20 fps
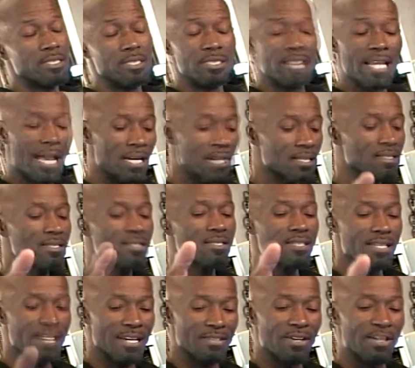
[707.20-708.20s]
Dallas and
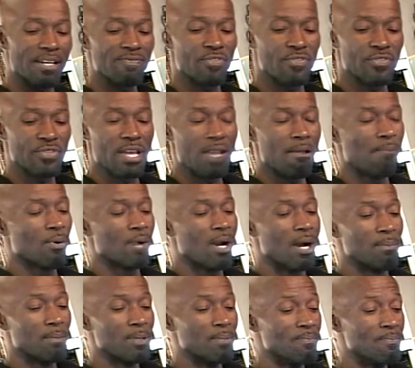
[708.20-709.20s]
Seattle have the same
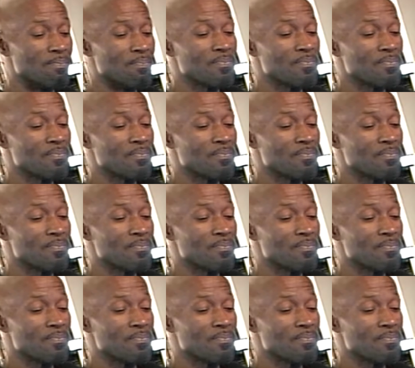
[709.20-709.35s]
problem.